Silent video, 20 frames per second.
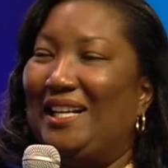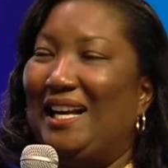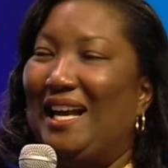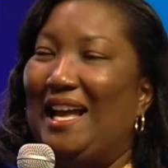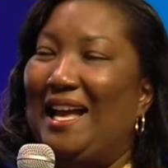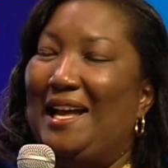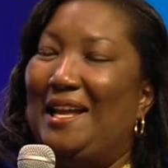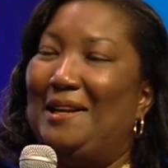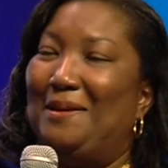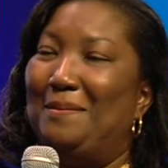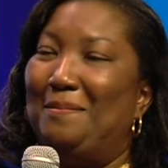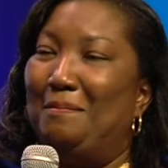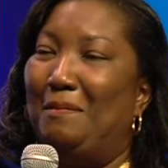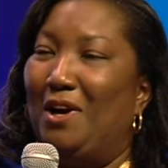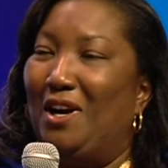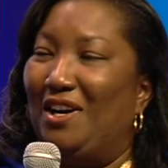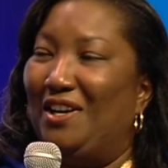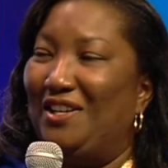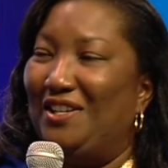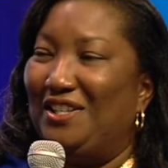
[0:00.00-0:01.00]
at
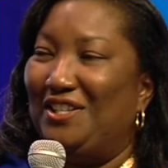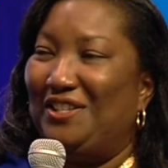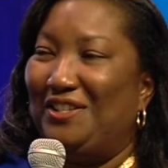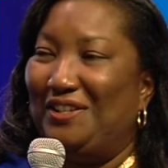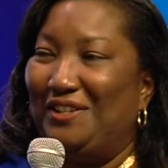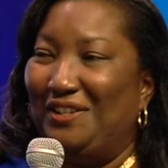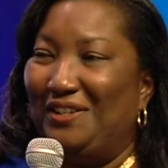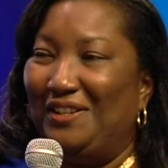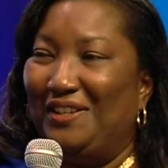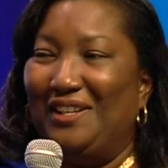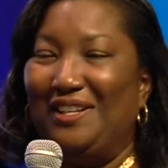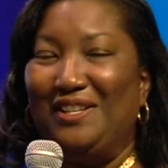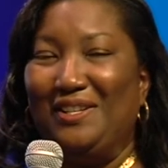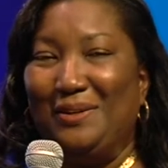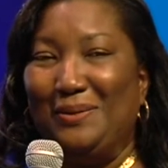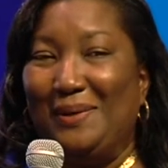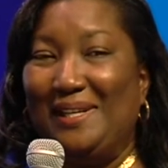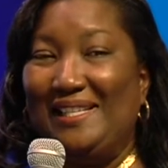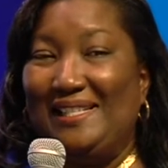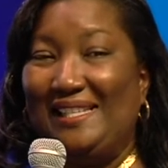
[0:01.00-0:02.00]
Marsh
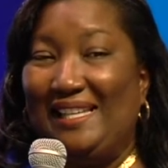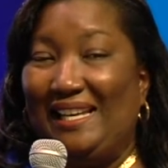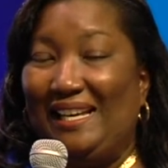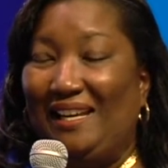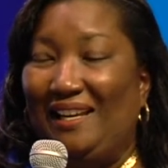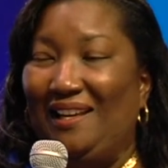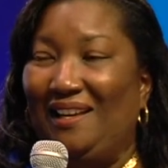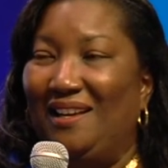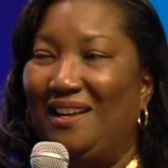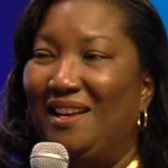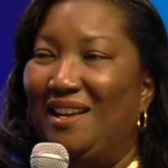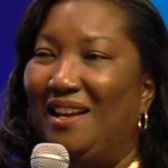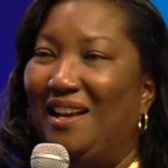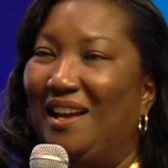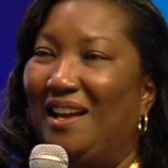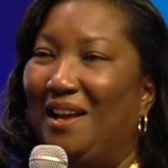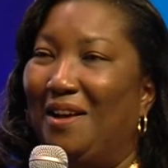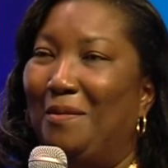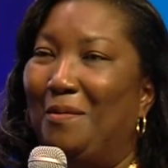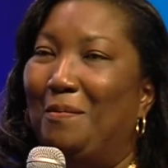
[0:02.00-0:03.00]
USA,
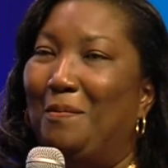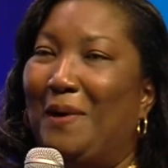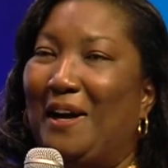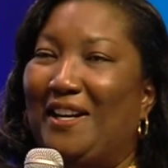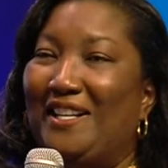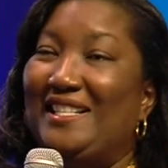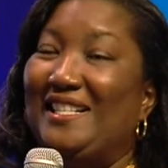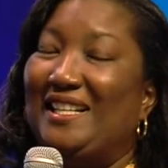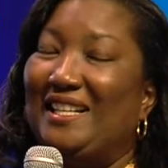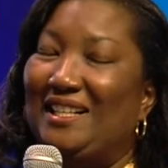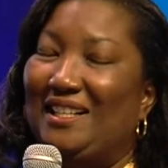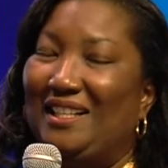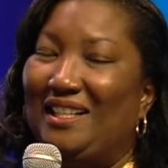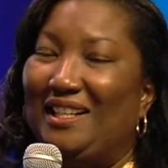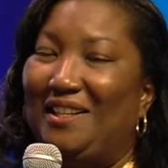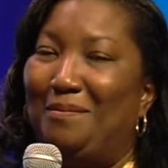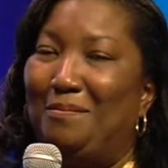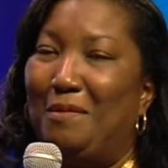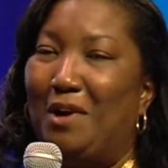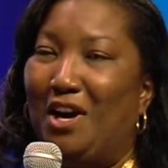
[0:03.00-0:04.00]
particularly
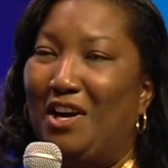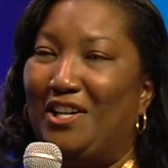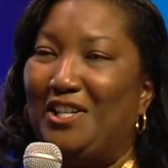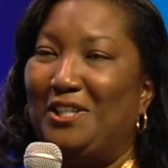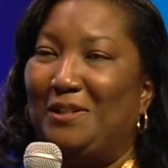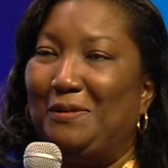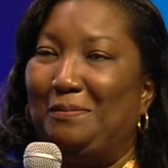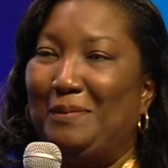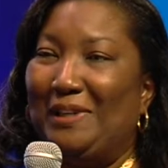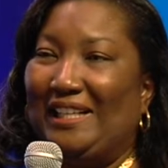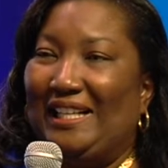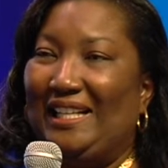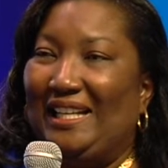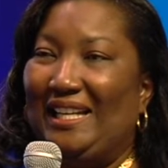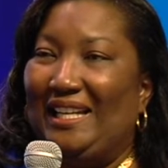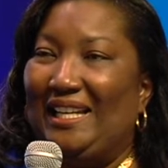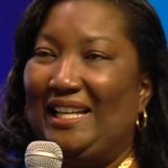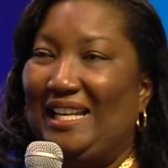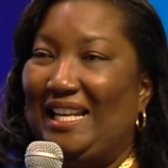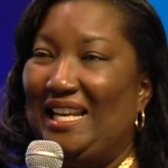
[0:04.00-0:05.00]
Marsh
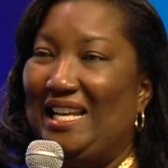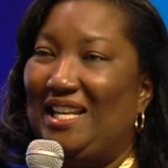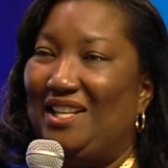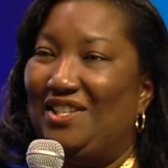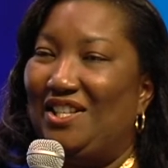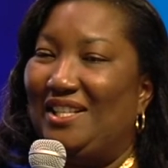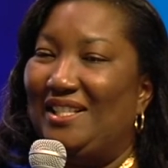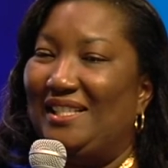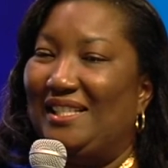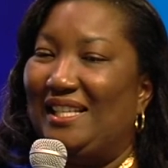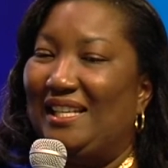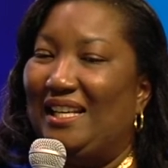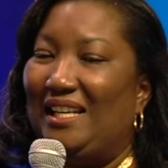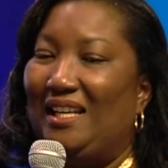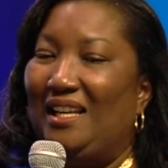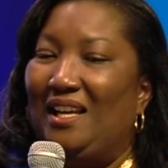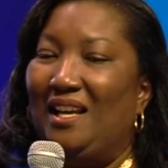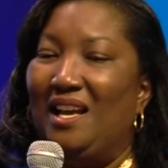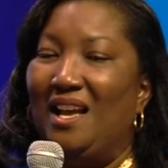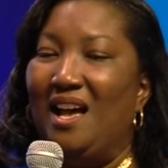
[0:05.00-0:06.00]
McLennan Agency.
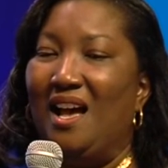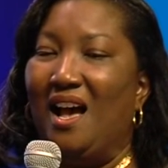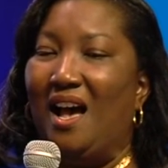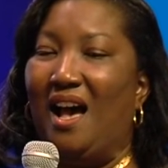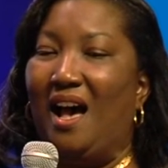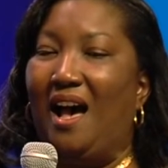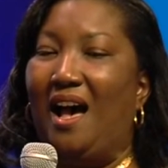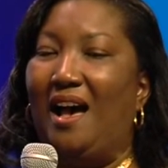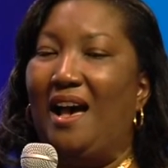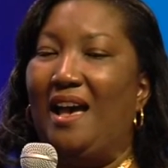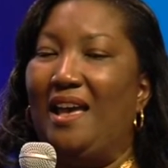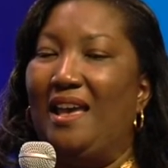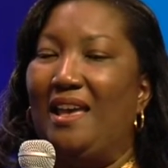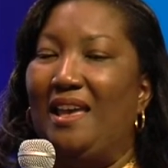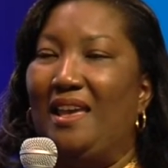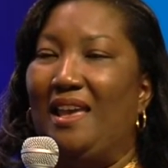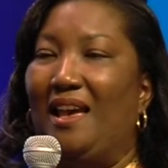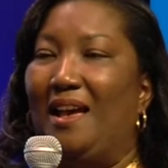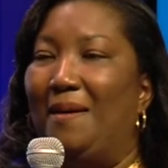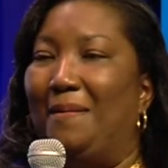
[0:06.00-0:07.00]

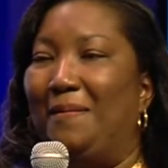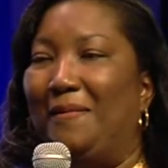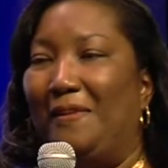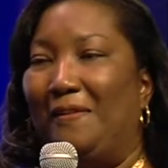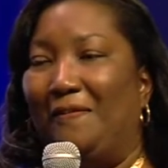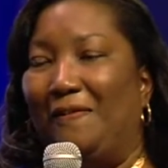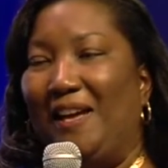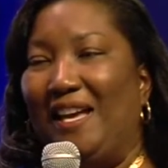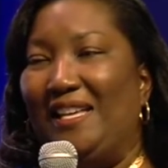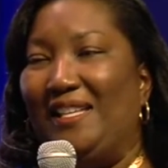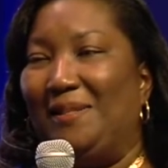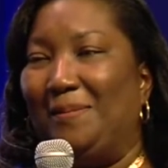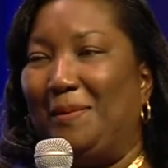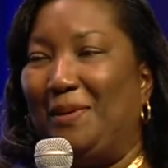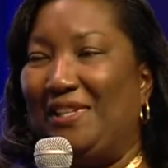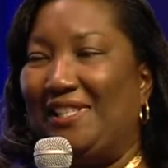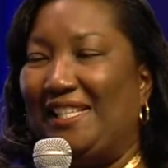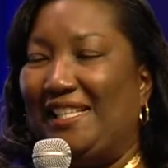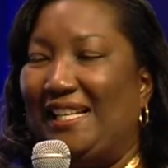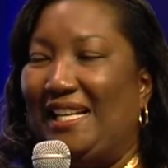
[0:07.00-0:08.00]
I am the vice
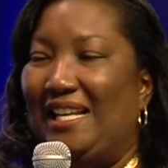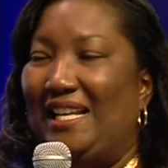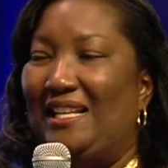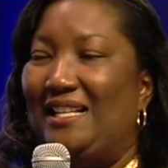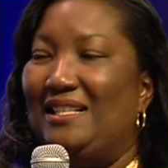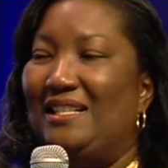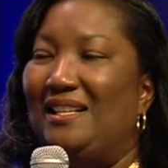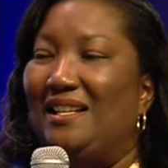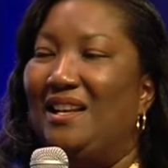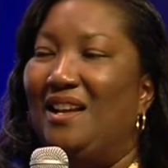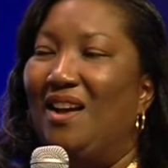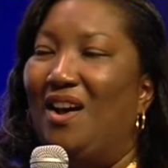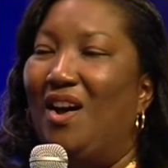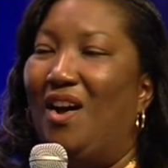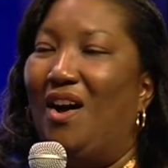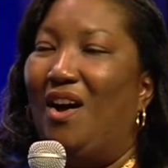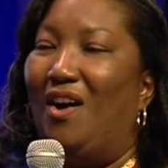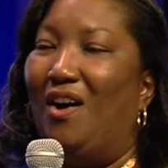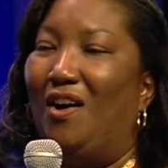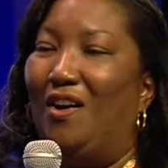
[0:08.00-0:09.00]
president
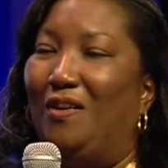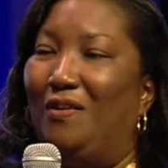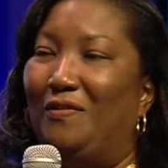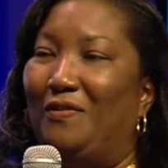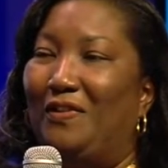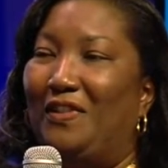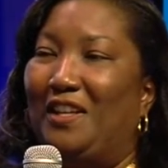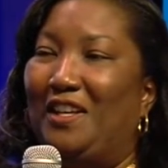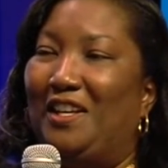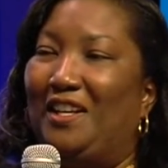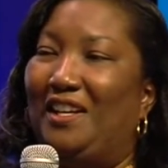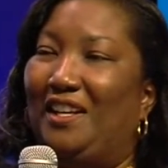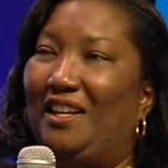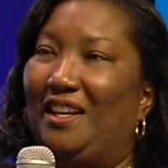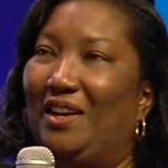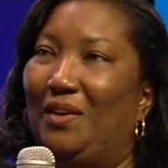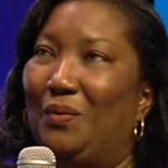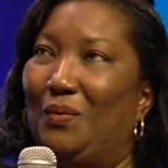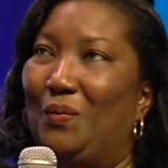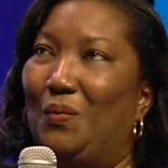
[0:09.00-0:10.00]
of
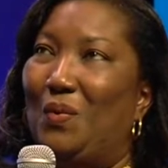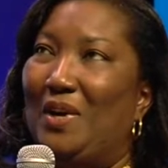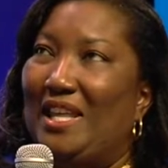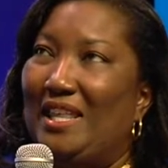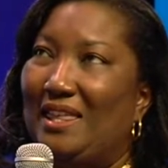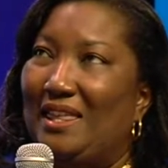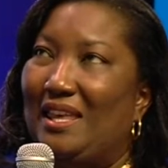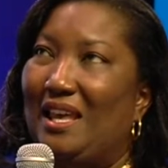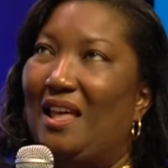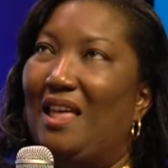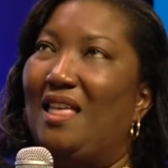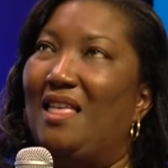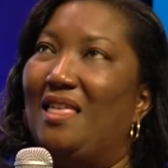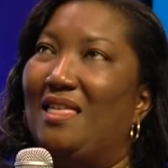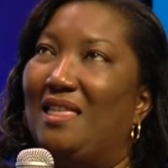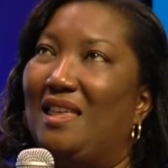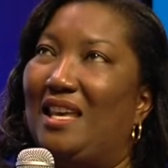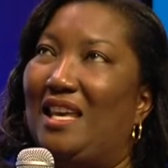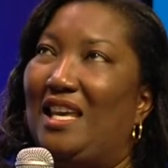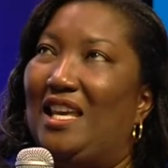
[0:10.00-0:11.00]
with
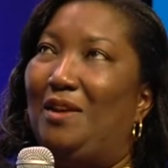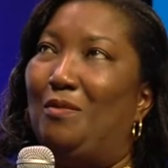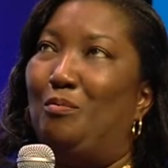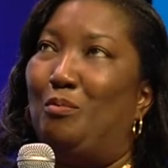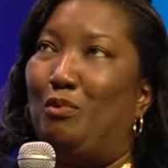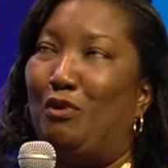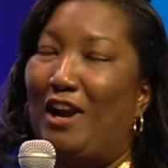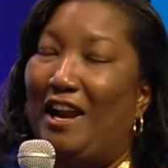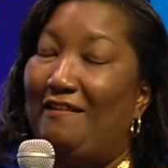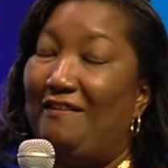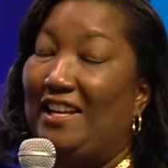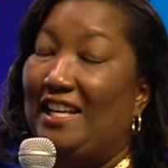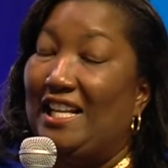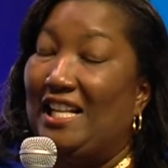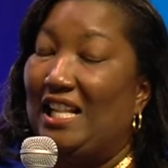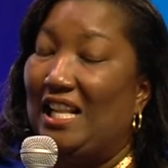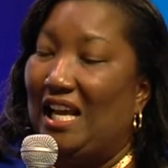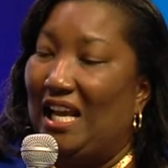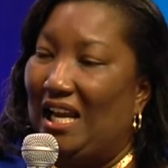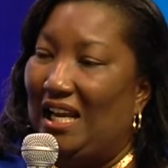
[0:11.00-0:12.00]
the private
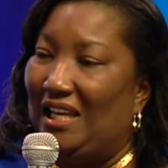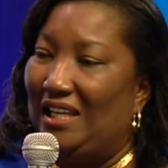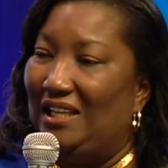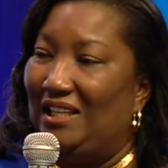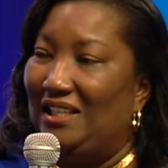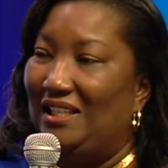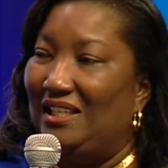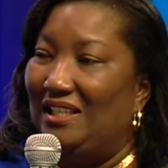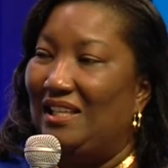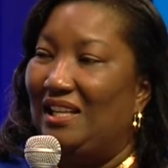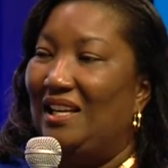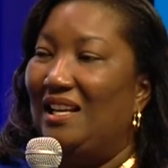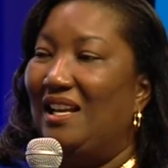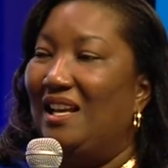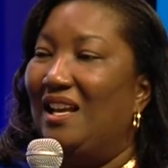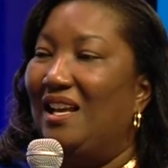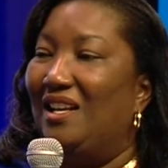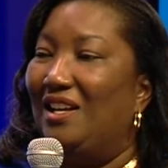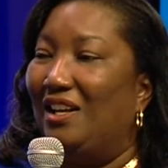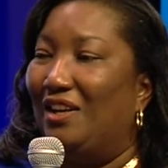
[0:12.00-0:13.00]
client
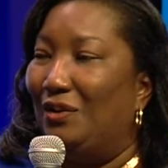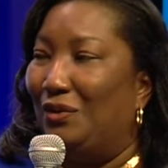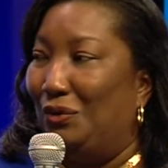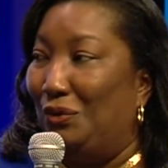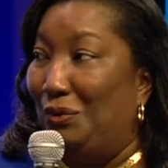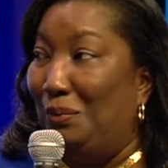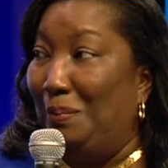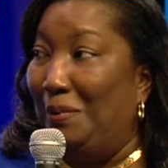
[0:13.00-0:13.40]
group.